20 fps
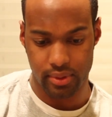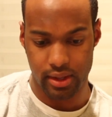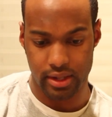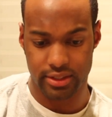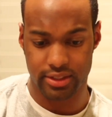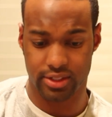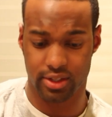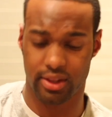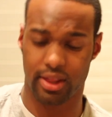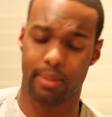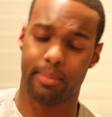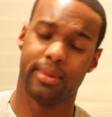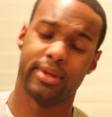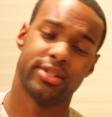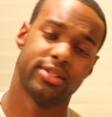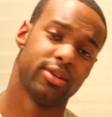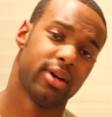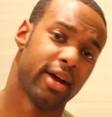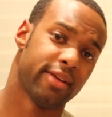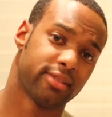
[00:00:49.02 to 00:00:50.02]
So that
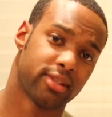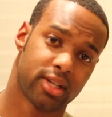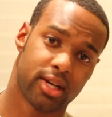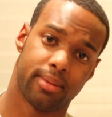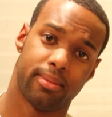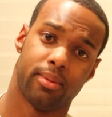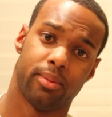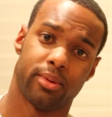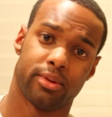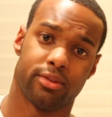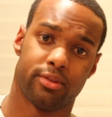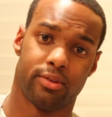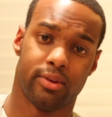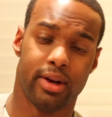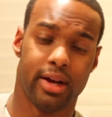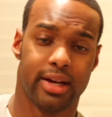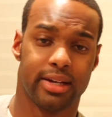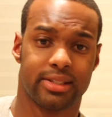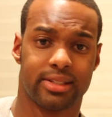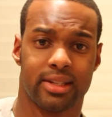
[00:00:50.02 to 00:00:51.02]
means you'll have to come up with the
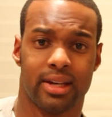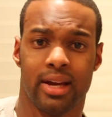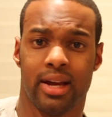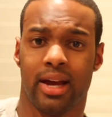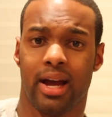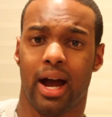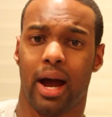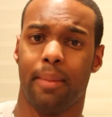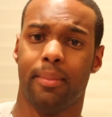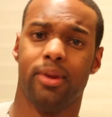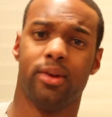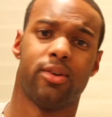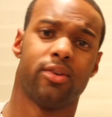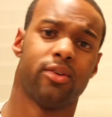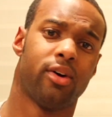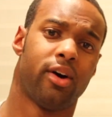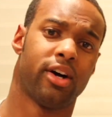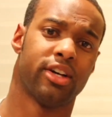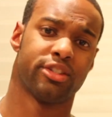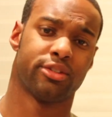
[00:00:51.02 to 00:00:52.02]
rest. I mean, you can
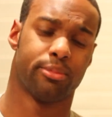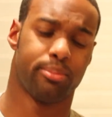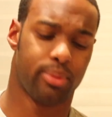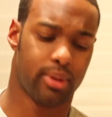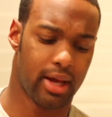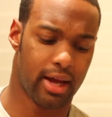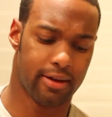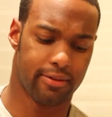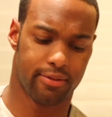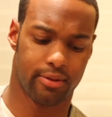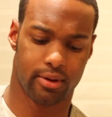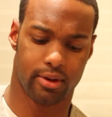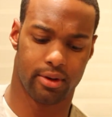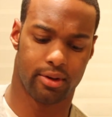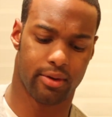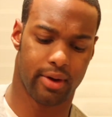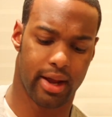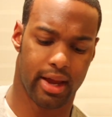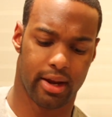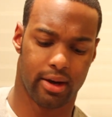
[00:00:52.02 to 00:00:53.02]
always apply for a
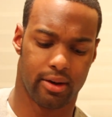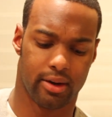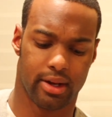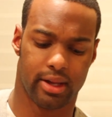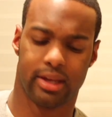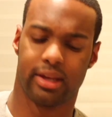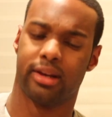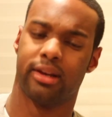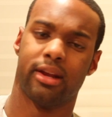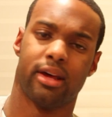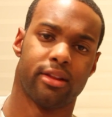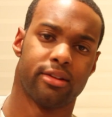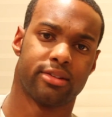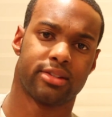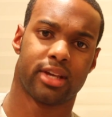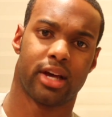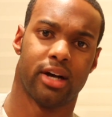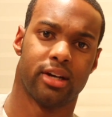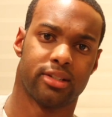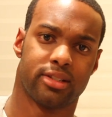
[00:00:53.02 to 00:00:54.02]
grant or get another
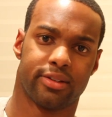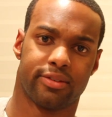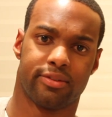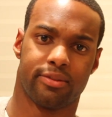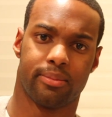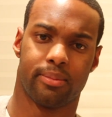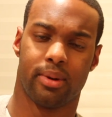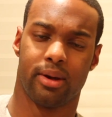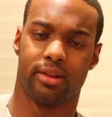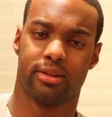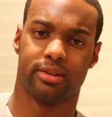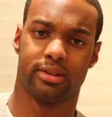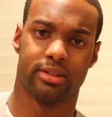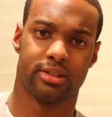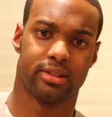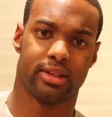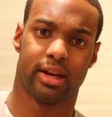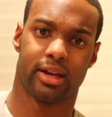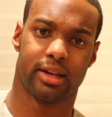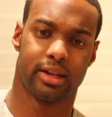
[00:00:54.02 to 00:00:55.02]
scholarship from
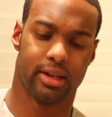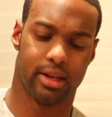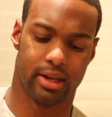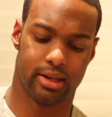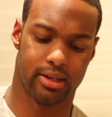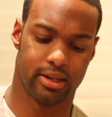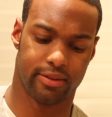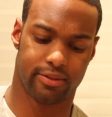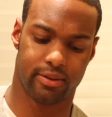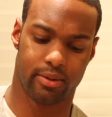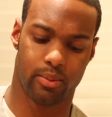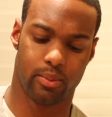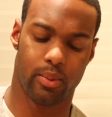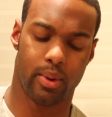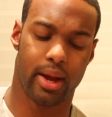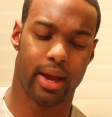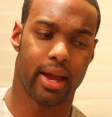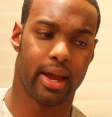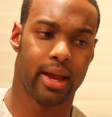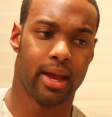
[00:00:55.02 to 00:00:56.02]
others, like in a different
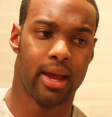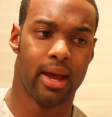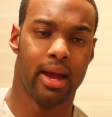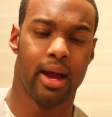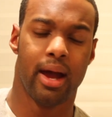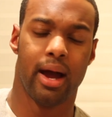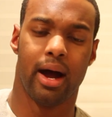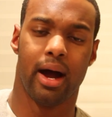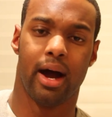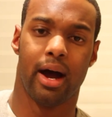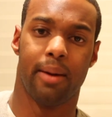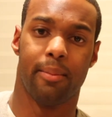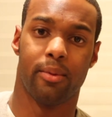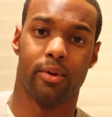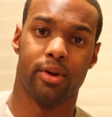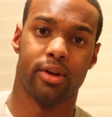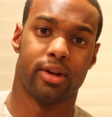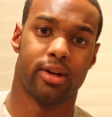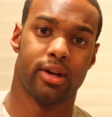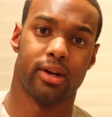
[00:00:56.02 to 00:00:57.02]
way,
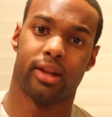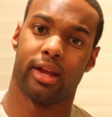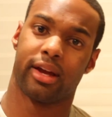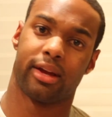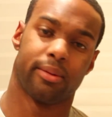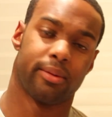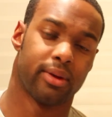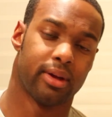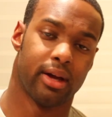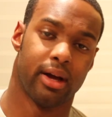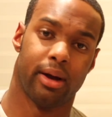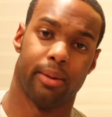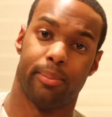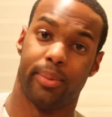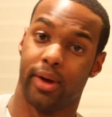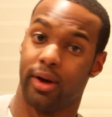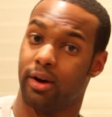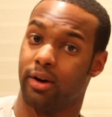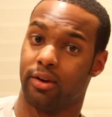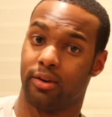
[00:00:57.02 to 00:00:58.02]
or you could, like a
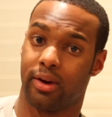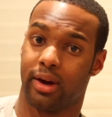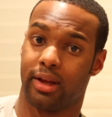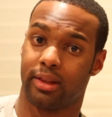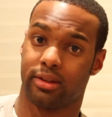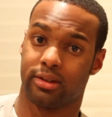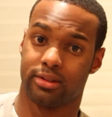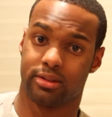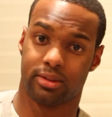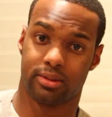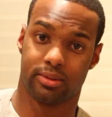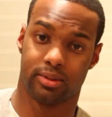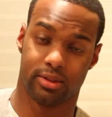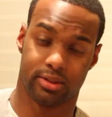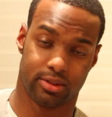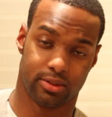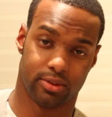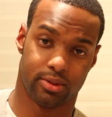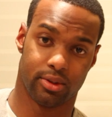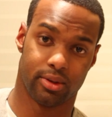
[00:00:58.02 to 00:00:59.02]
Pell Grant, those
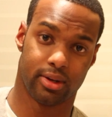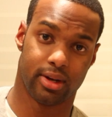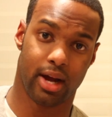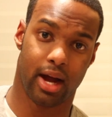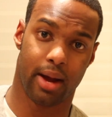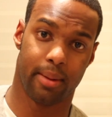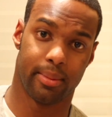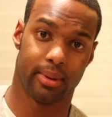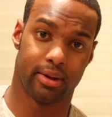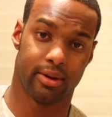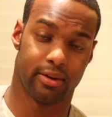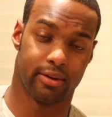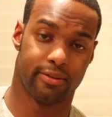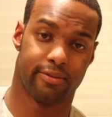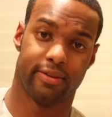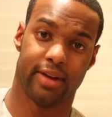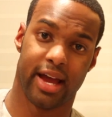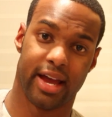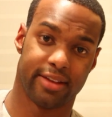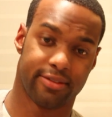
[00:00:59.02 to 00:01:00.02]
are real common, or
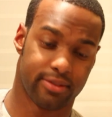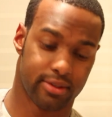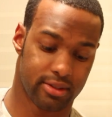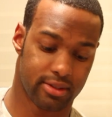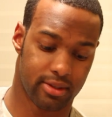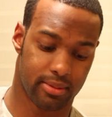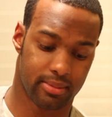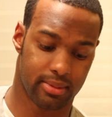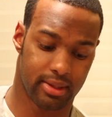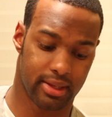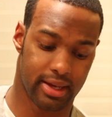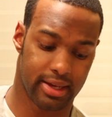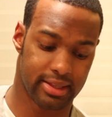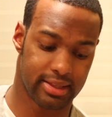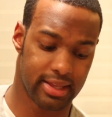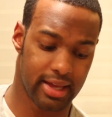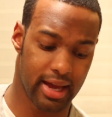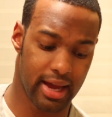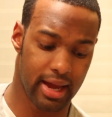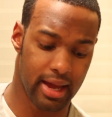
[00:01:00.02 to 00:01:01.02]
FAFSA, something like
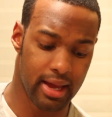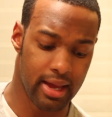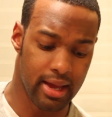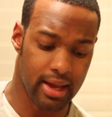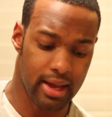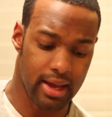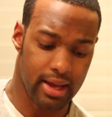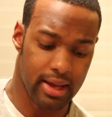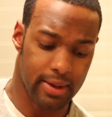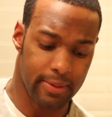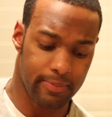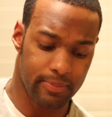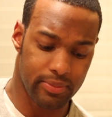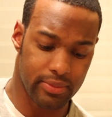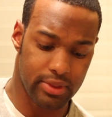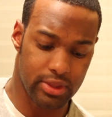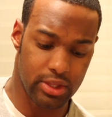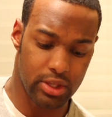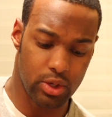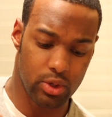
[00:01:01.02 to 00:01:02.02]
that.
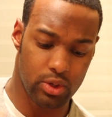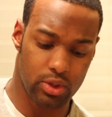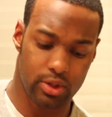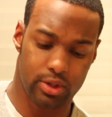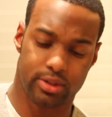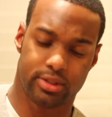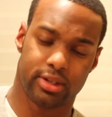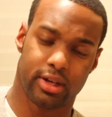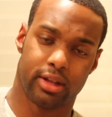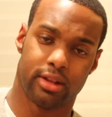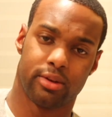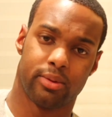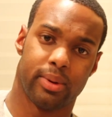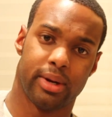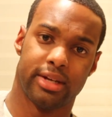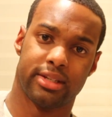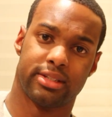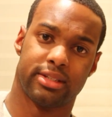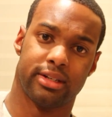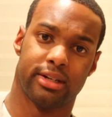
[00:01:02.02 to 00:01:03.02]
There's other
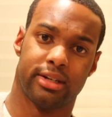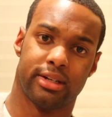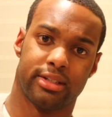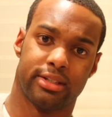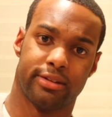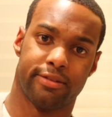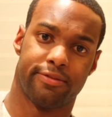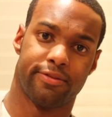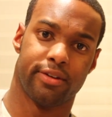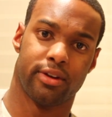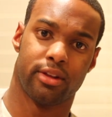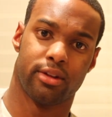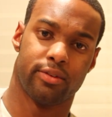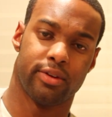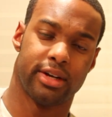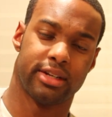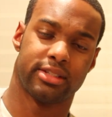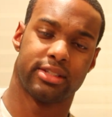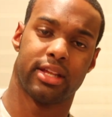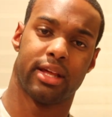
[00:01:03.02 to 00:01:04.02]
ways to fill the
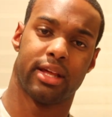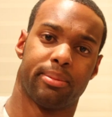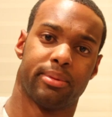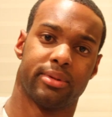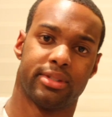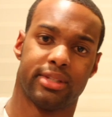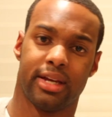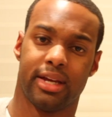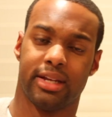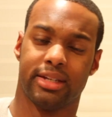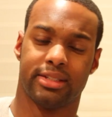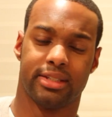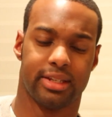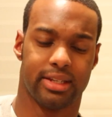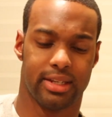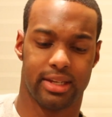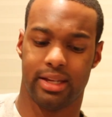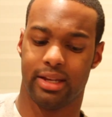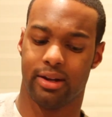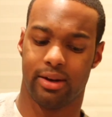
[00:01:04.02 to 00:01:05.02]
rest percentage,
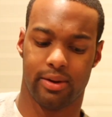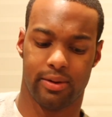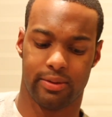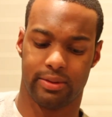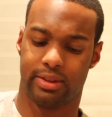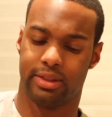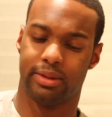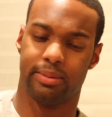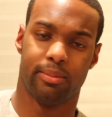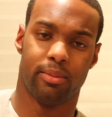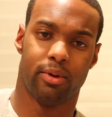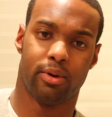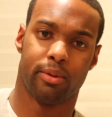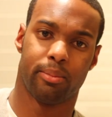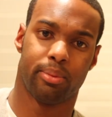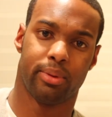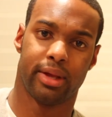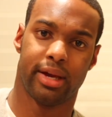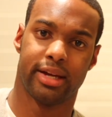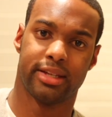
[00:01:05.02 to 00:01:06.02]
and you know, the more
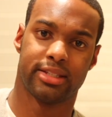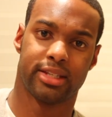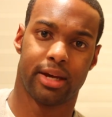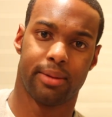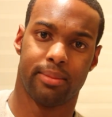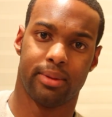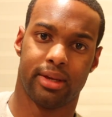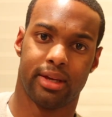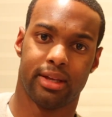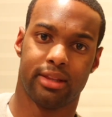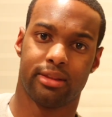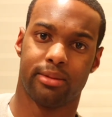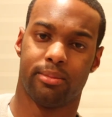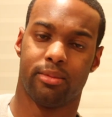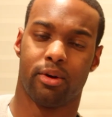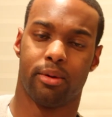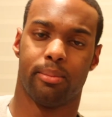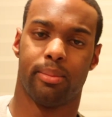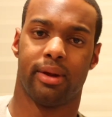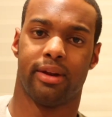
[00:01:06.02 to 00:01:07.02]
playing time you get, the
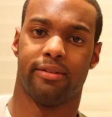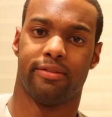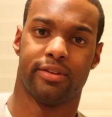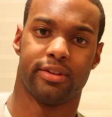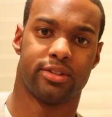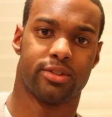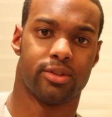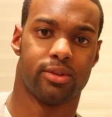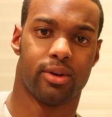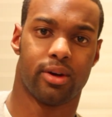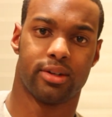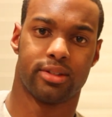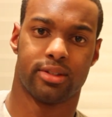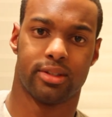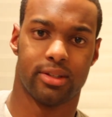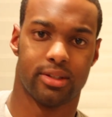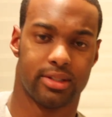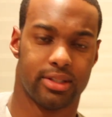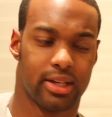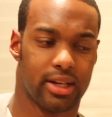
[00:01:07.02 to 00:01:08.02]
more beneficial you are to
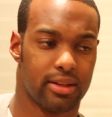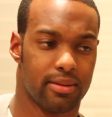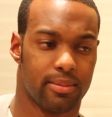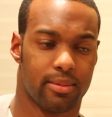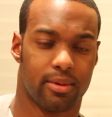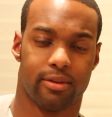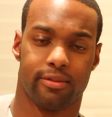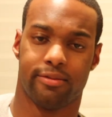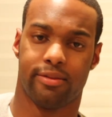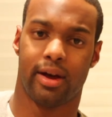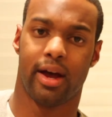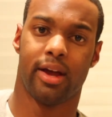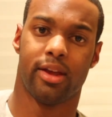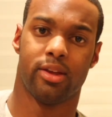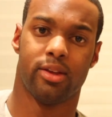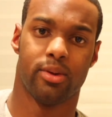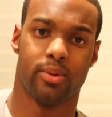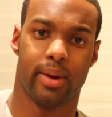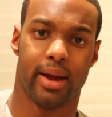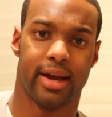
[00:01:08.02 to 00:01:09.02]
the team, the more
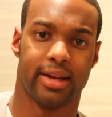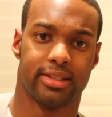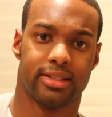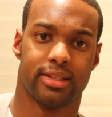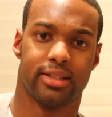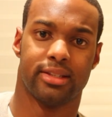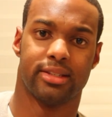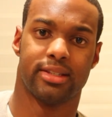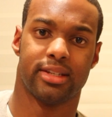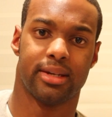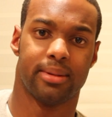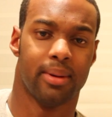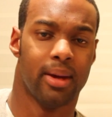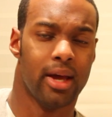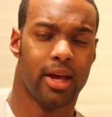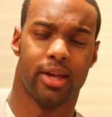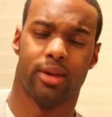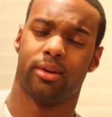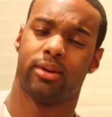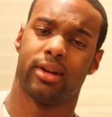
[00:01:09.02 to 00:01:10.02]
value you add to the team.
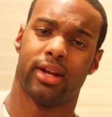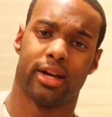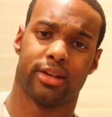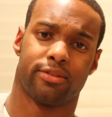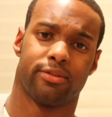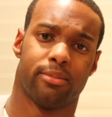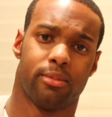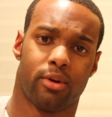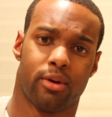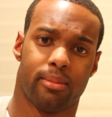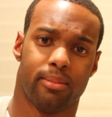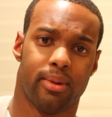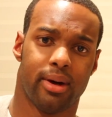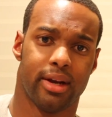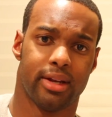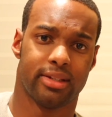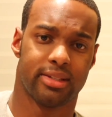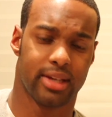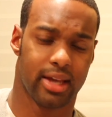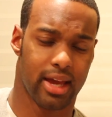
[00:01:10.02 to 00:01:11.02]
You can ask for more
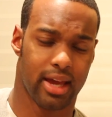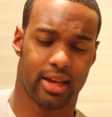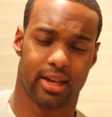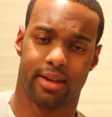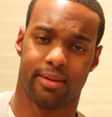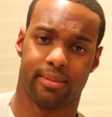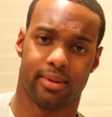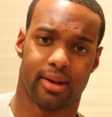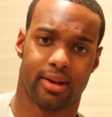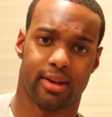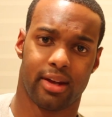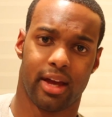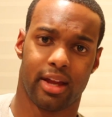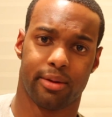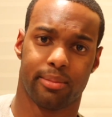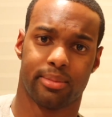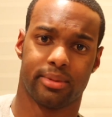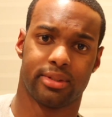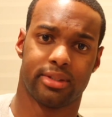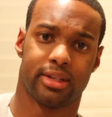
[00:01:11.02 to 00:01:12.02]
money, say, hey, give me a
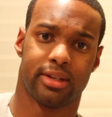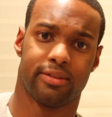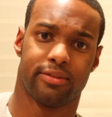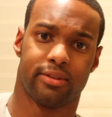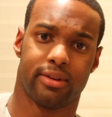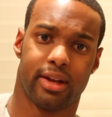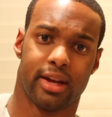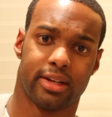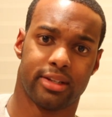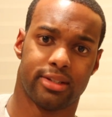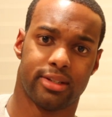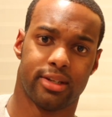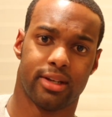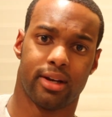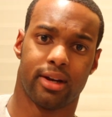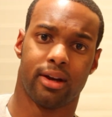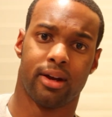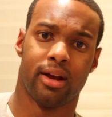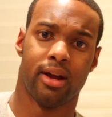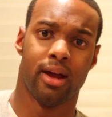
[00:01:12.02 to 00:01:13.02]
90% for next
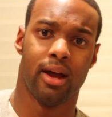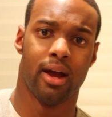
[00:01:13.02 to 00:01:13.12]
year.